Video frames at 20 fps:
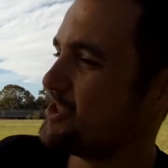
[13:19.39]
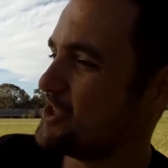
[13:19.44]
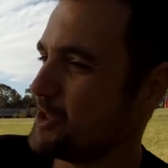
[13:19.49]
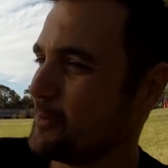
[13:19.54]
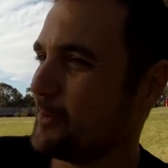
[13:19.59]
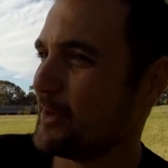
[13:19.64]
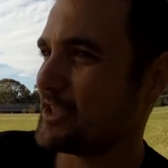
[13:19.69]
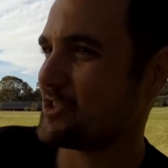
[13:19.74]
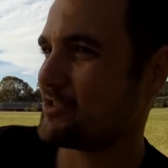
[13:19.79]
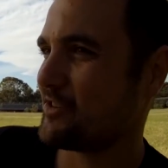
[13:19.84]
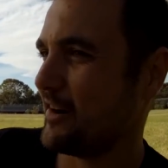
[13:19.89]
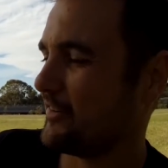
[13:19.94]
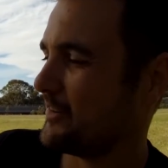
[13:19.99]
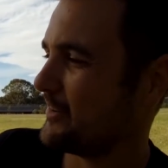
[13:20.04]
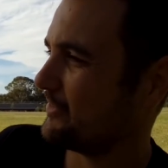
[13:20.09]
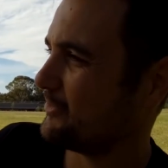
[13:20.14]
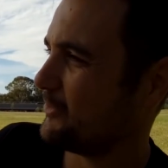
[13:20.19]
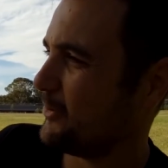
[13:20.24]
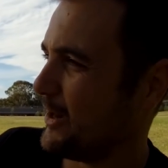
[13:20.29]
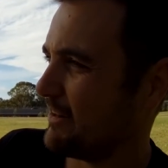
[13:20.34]
Do you want
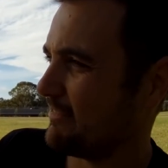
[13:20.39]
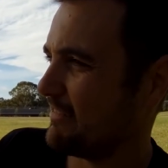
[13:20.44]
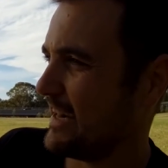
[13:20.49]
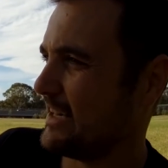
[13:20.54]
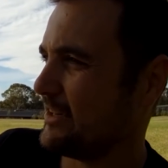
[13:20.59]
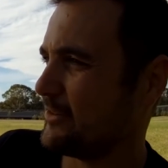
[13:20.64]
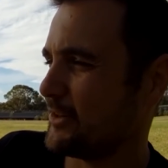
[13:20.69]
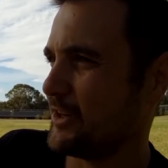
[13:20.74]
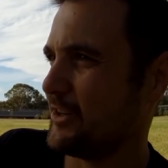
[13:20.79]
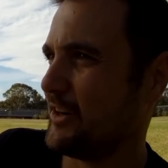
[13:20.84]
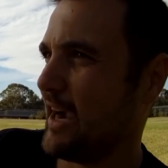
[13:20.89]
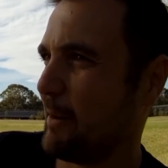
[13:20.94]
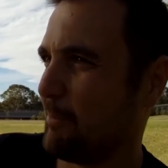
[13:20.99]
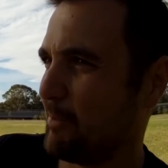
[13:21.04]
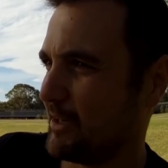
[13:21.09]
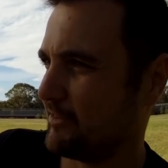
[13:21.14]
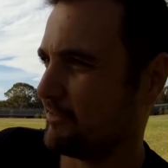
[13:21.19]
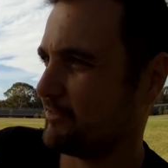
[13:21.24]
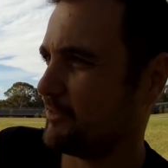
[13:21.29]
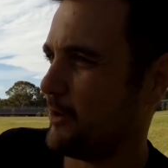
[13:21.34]
Trevor to fly around or you're
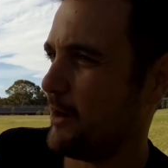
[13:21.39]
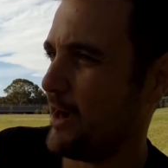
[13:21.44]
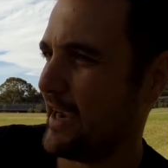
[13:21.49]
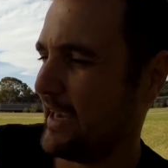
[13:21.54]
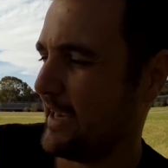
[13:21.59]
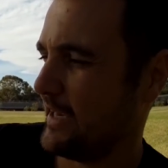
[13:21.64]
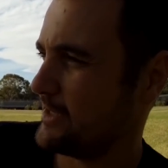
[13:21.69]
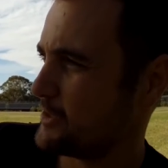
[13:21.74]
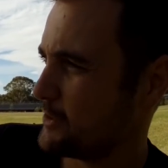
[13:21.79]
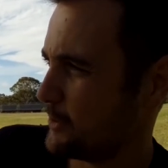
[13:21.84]
happy to fly and